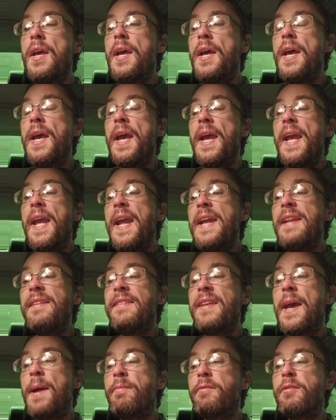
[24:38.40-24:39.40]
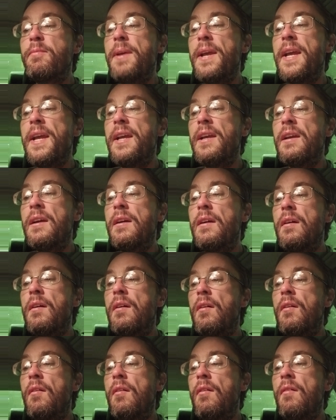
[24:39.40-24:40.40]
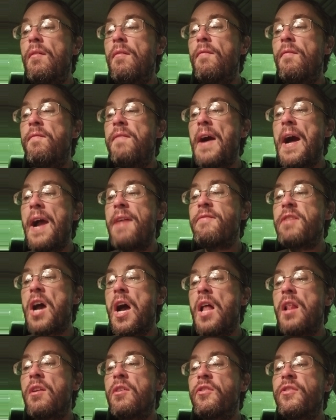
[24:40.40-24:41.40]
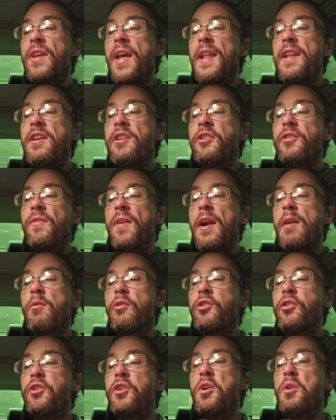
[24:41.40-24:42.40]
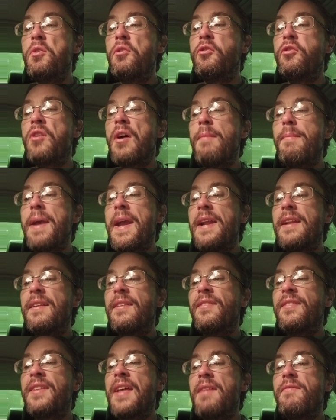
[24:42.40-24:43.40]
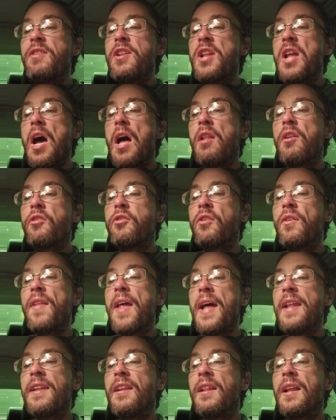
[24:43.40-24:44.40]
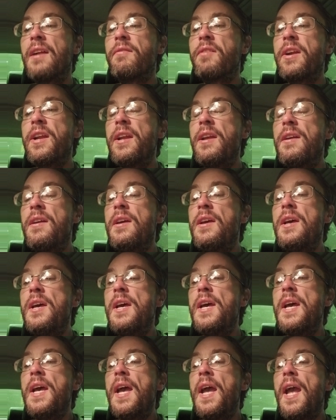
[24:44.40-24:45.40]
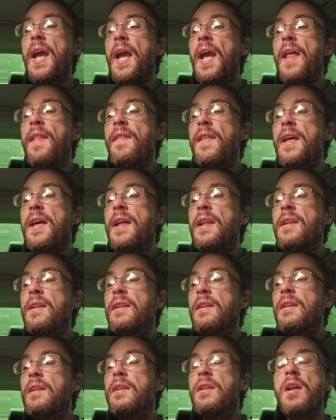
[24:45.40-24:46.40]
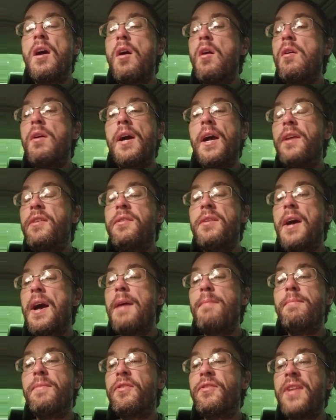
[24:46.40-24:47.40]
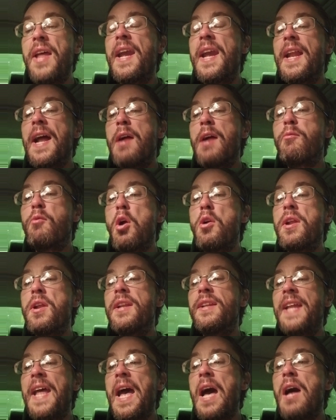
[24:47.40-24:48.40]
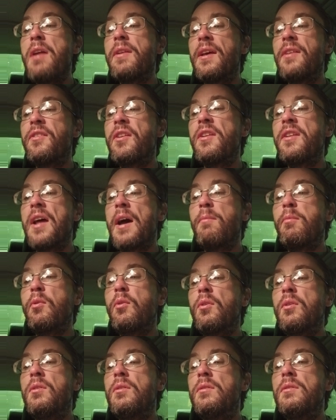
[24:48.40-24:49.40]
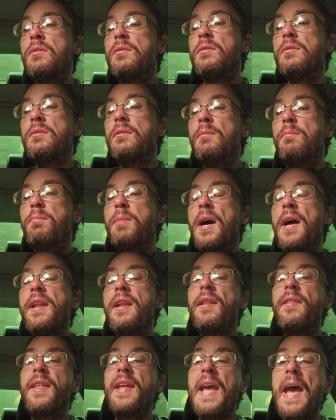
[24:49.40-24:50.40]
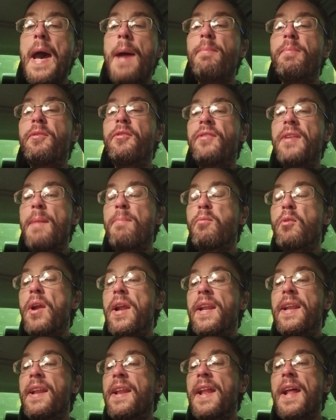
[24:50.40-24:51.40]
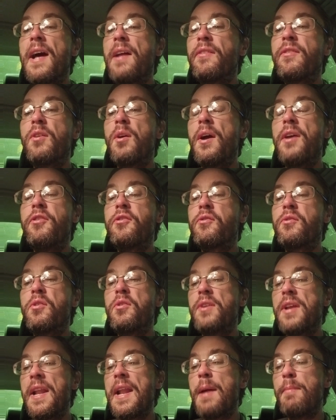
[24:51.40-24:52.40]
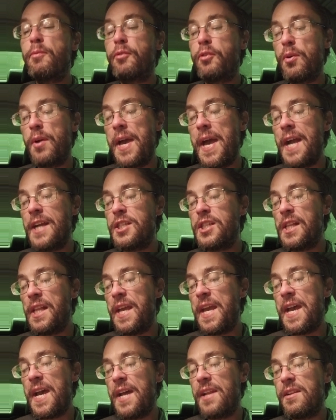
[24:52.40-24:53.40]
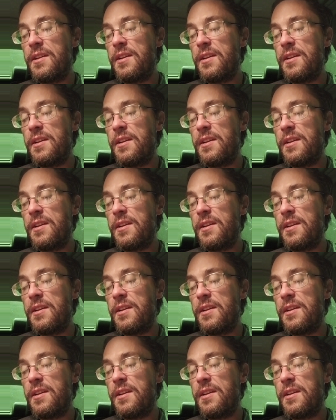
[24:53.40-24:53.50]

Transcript: He tipped me $5 and his fare was $2, so I made $7 on that delivery. And then, no, I'm mistaken. I wrote it down as a double, but the app separated it out, so I screwed that up. So I actually had